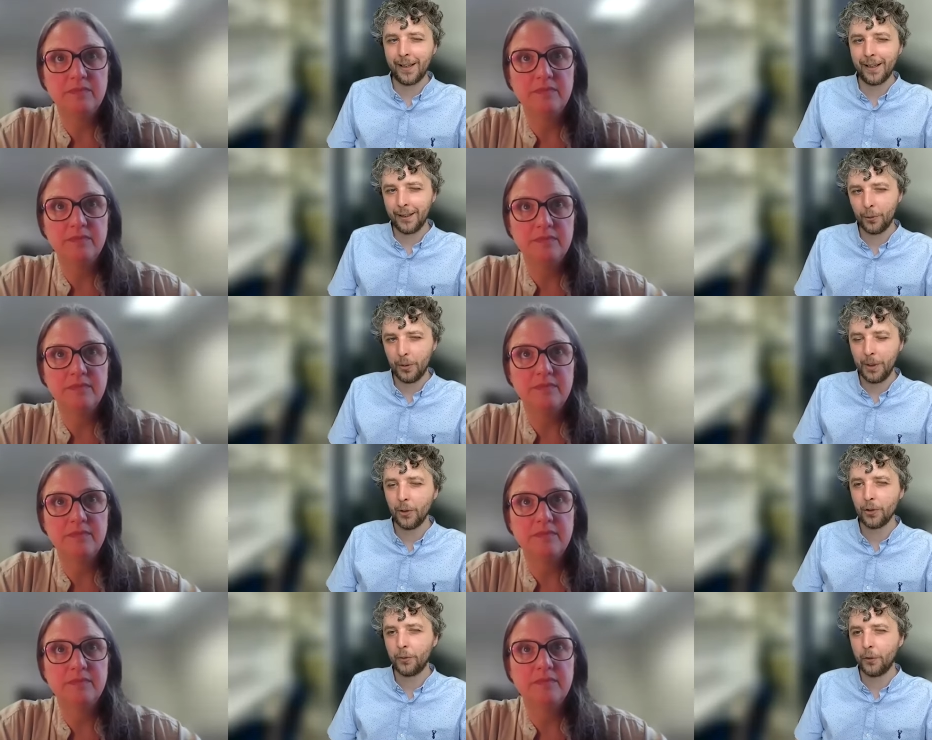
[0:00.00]
Speaker 1: target will be
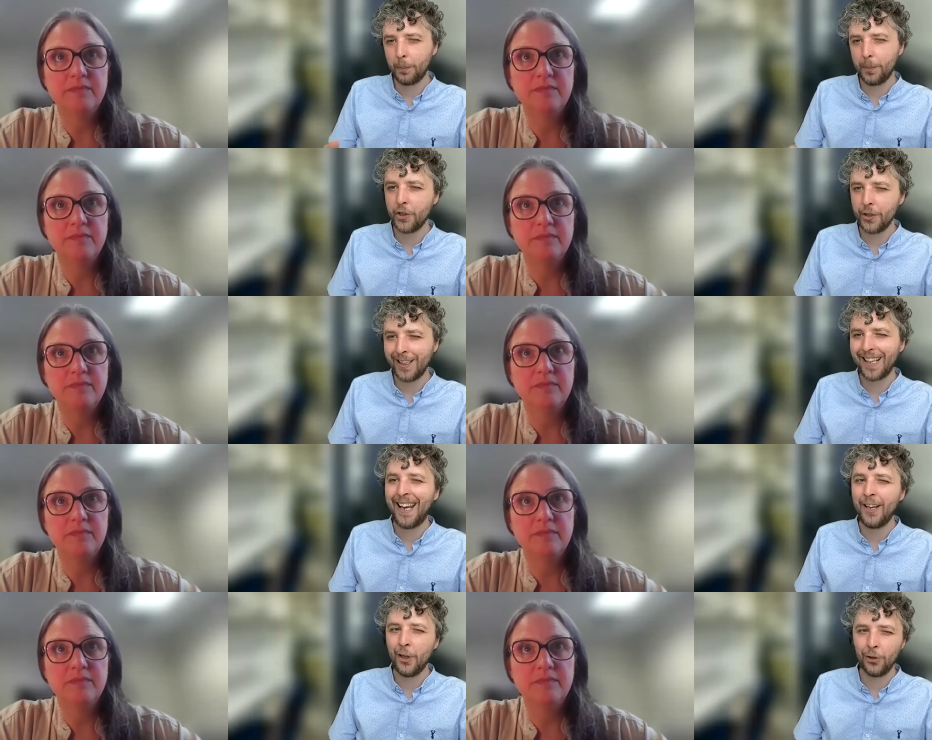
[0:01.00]
also for patients that
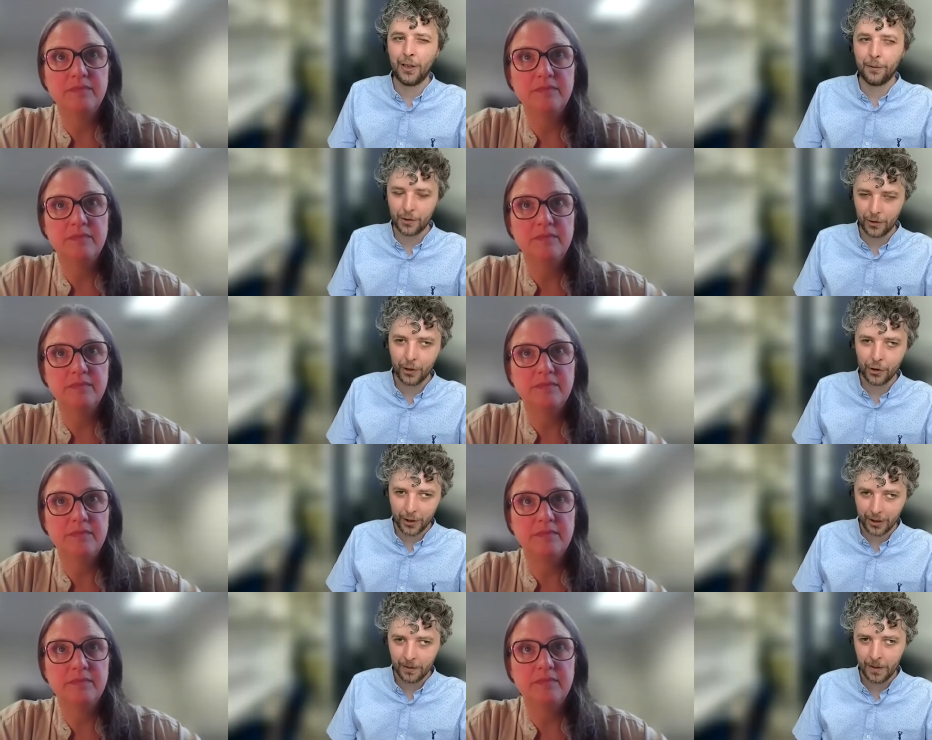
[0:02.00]
cannot have
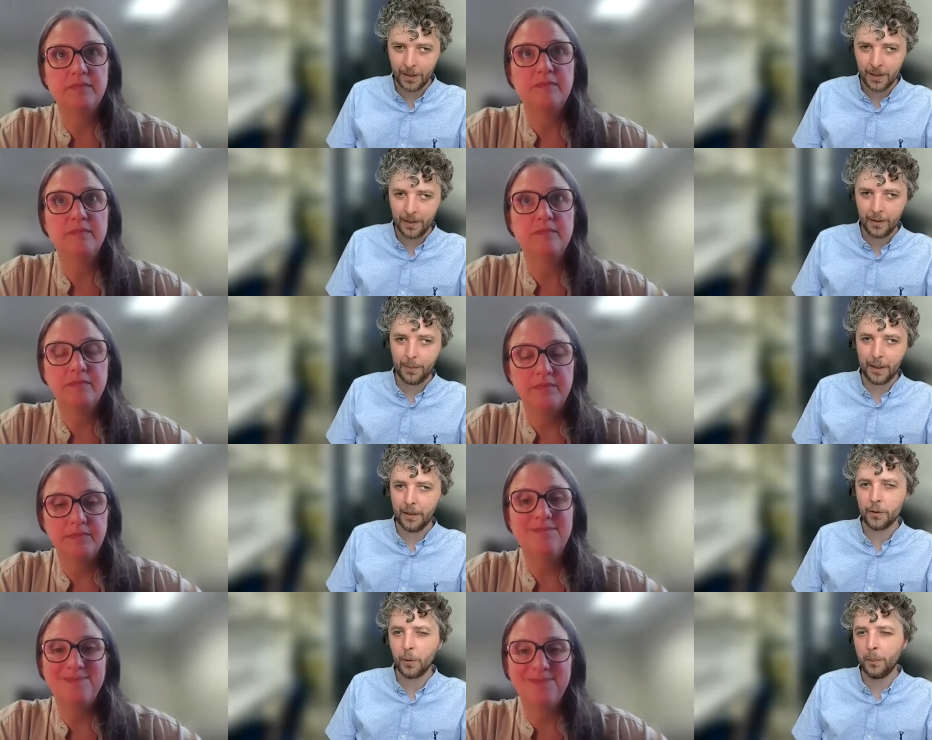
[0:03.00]
surgery, but
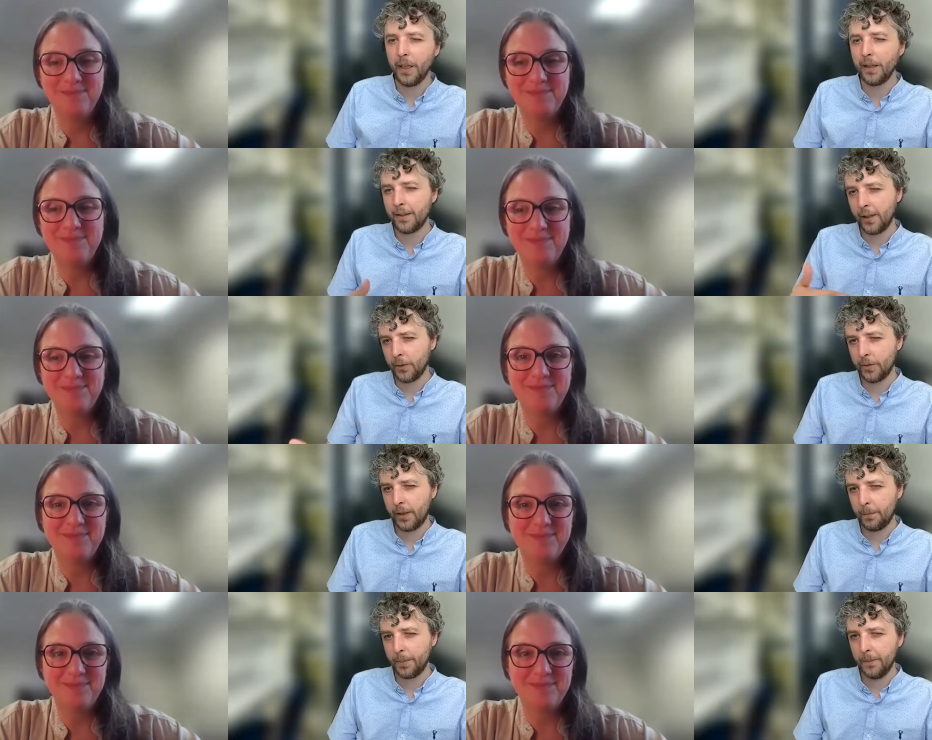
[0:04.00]
this will be a second
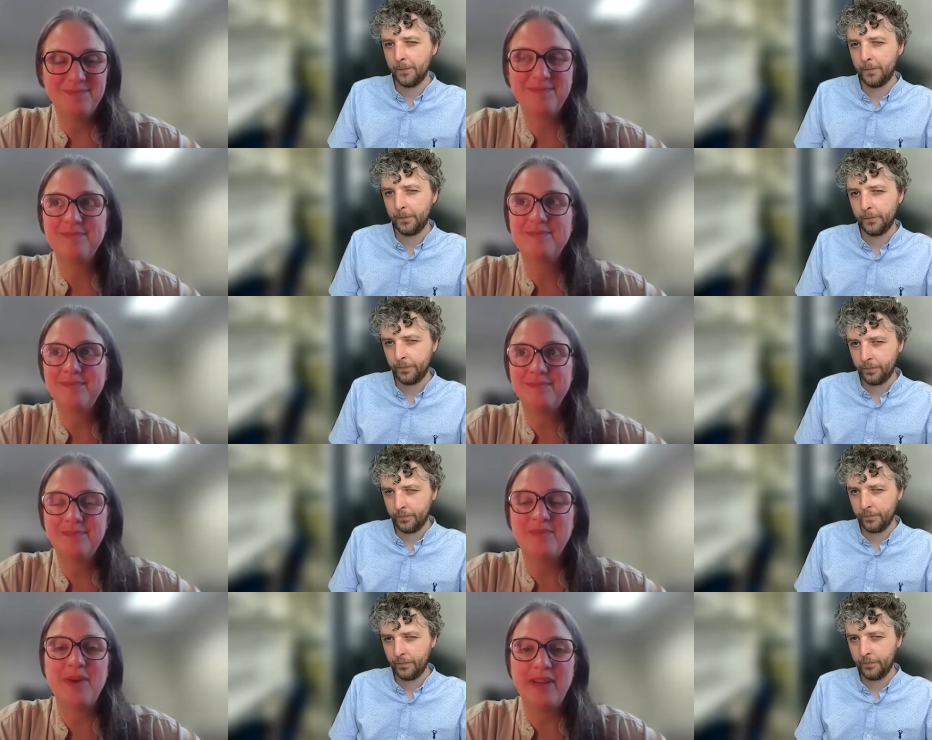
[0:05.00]
step.
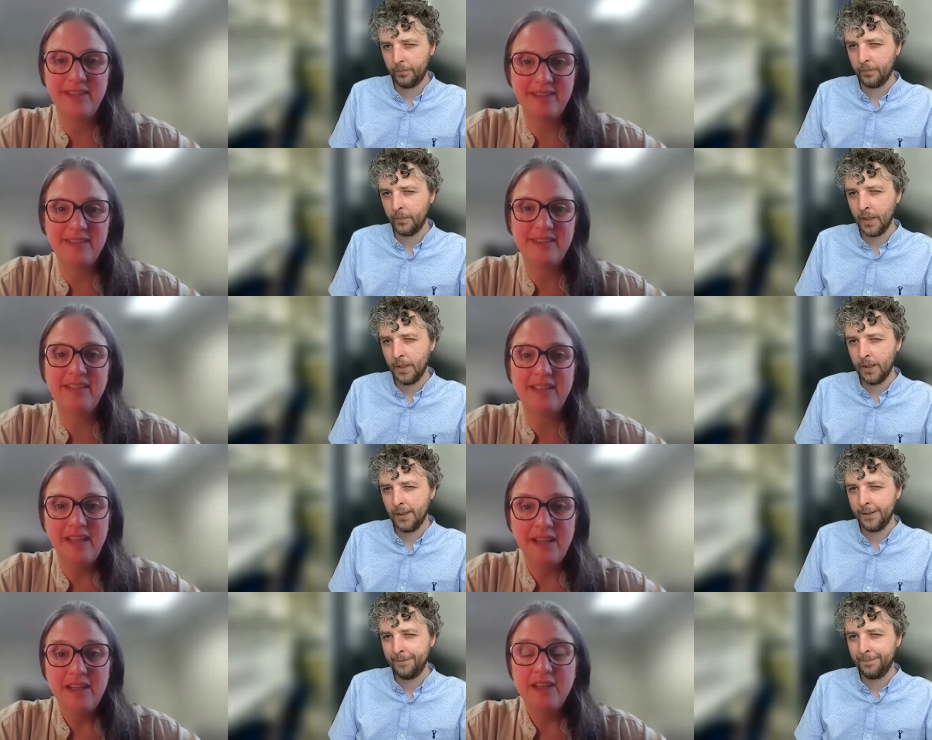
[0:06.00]
Speaker 2: Right.
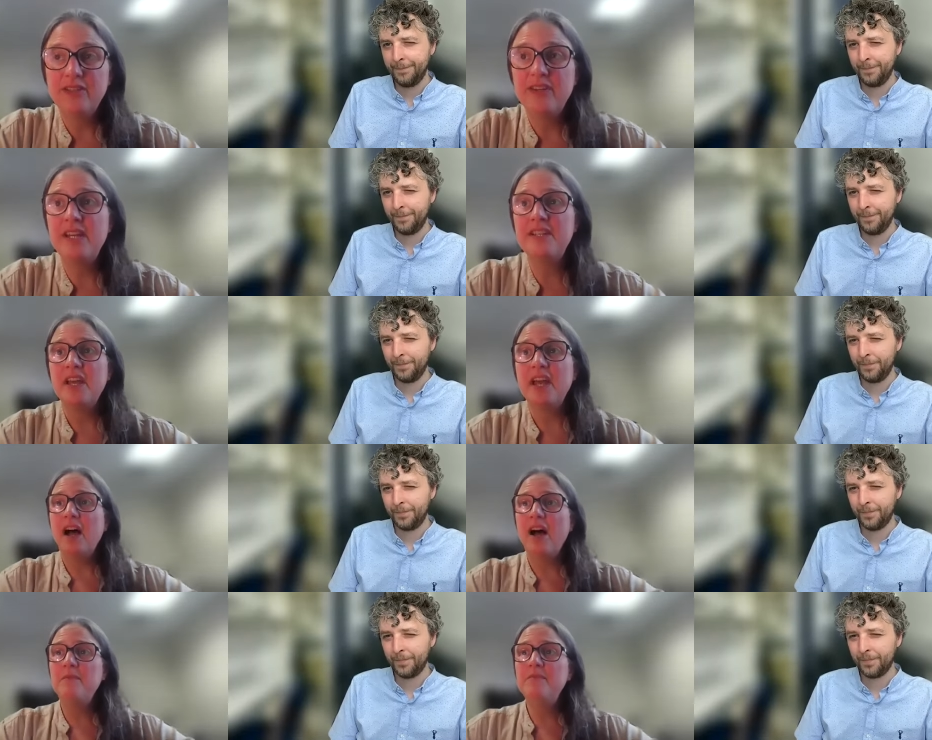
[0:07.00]
Great.
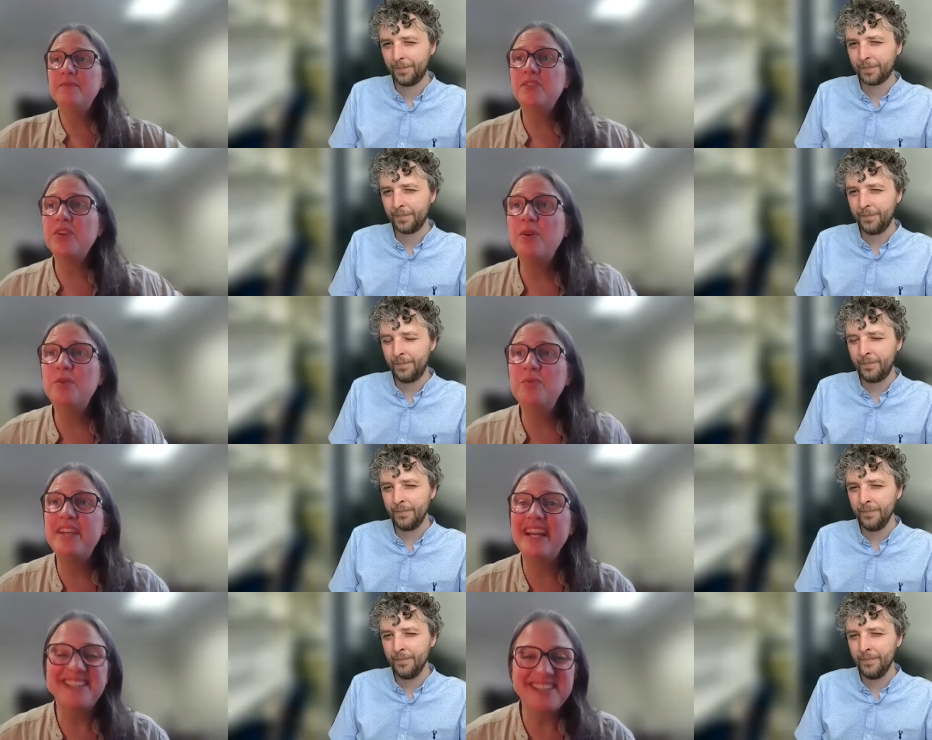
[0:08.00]
Um, so
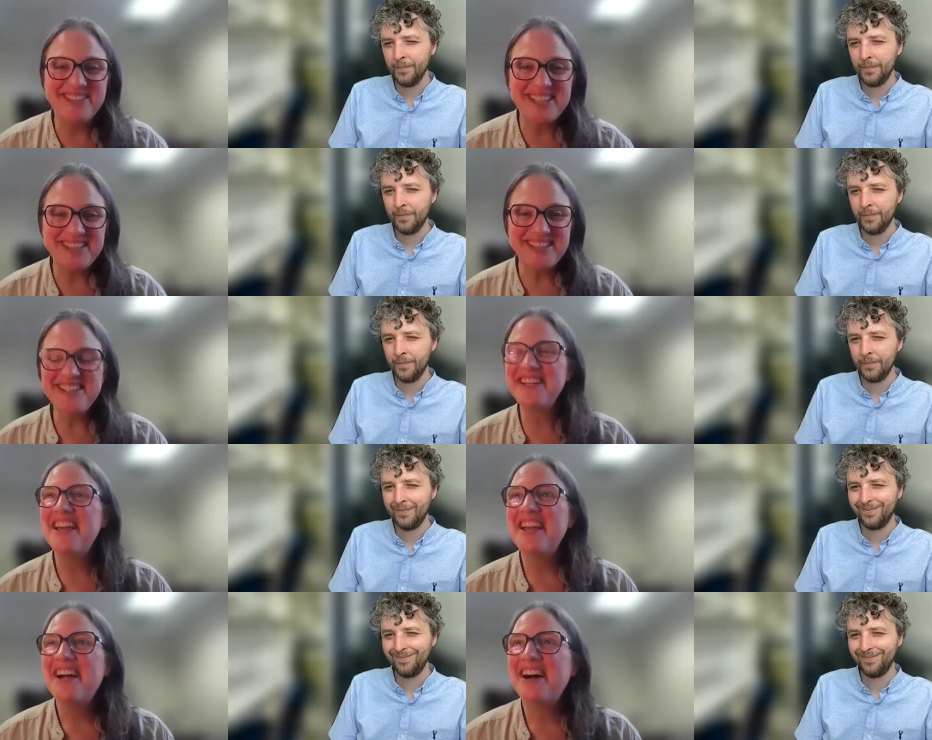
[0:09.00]
next question.
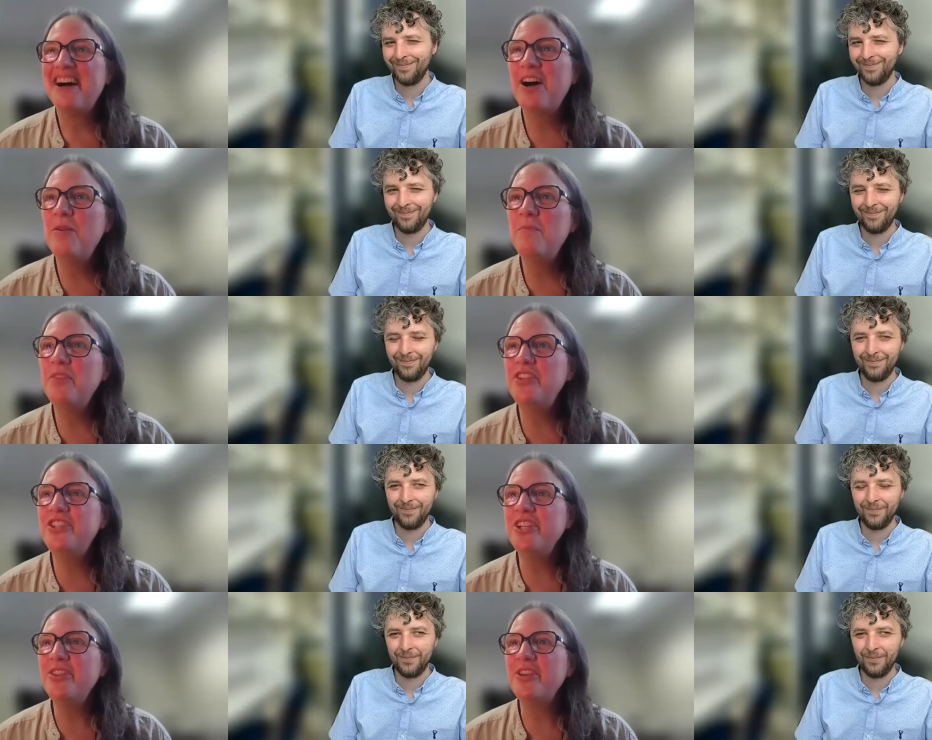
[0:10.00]
Um, the
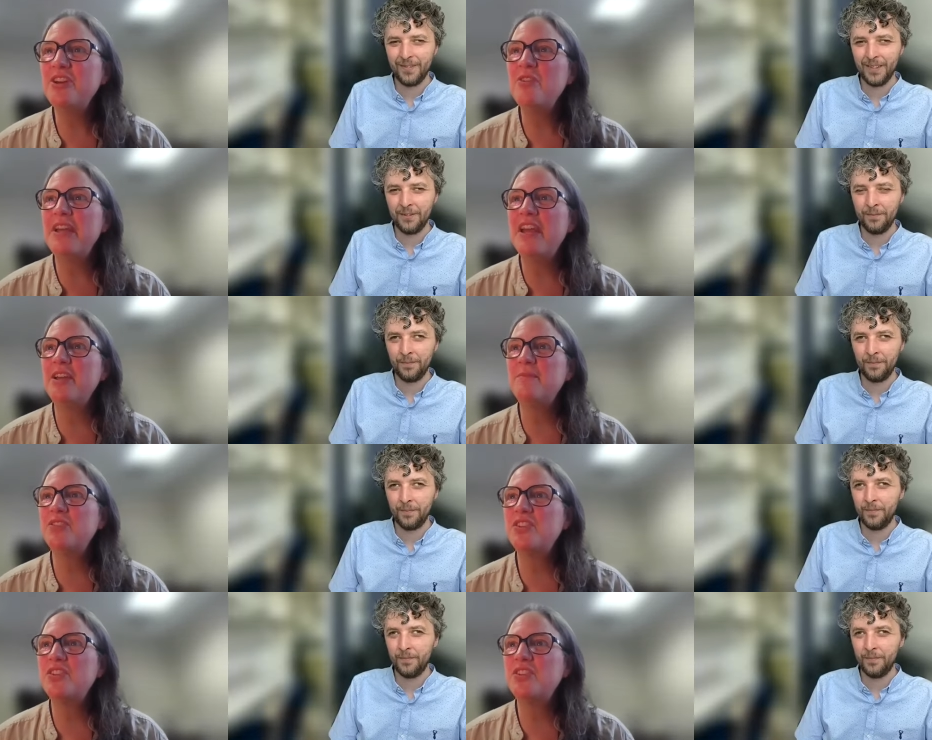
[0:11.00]
gene therapy aims